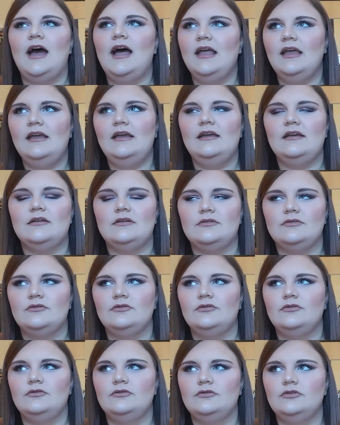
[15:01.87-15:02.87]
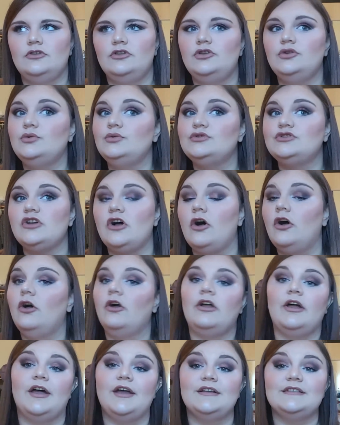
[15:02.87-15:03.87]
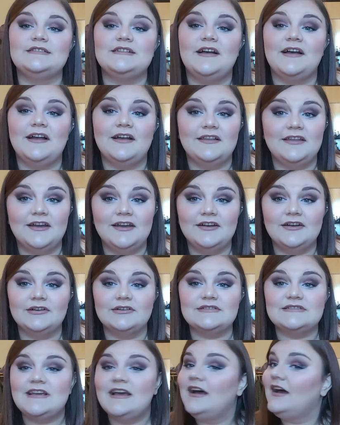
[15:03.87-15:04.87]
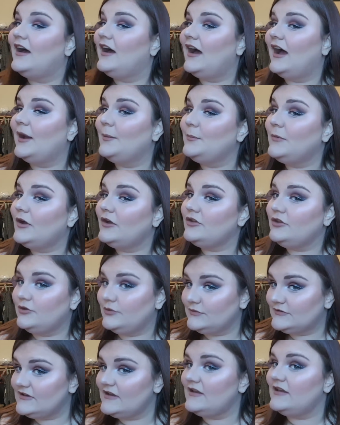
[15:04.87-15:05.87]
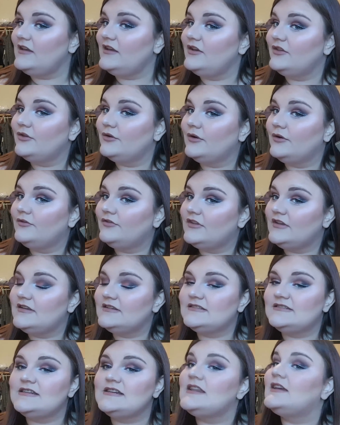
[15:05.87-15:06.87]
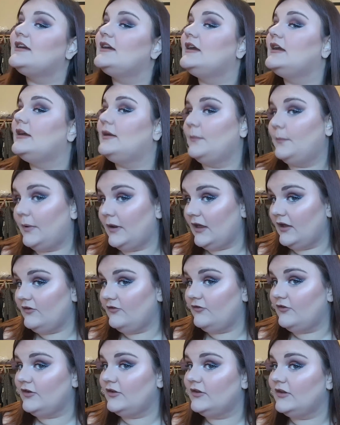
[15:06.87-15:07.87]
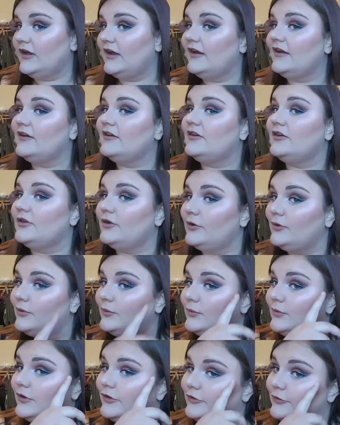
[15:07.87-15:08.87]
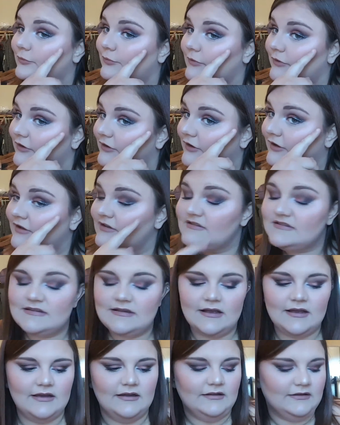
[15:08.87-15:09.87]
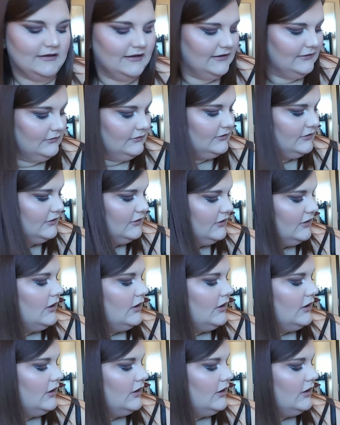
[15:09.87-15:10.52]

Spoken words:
I use all kinds of highlighters. I'm not using either of these today, but I feel like, you know, it's a really nice highlight.